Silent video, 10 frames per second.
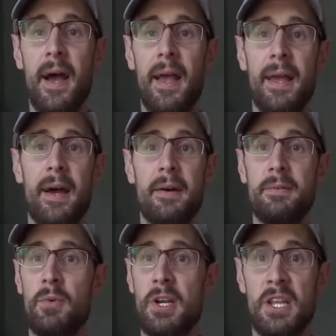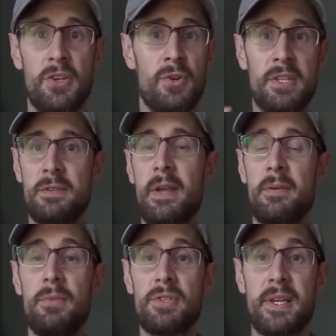You get to make
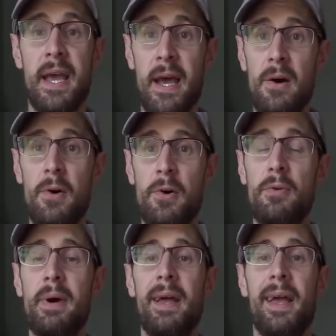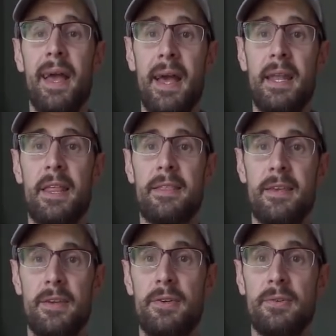music at home, and I
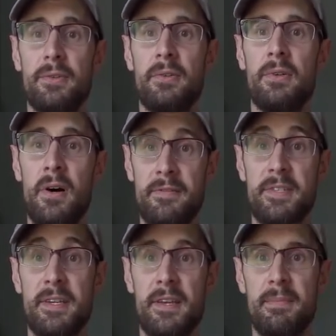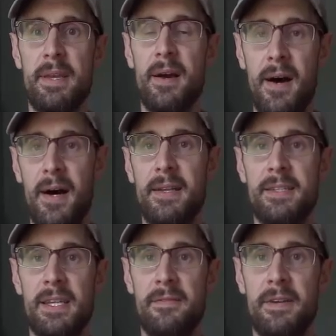think you'll love seeing me on
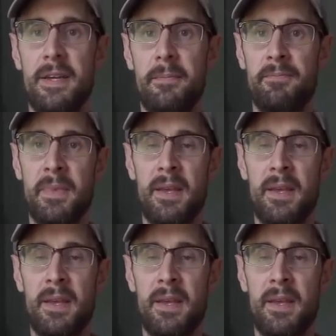TV.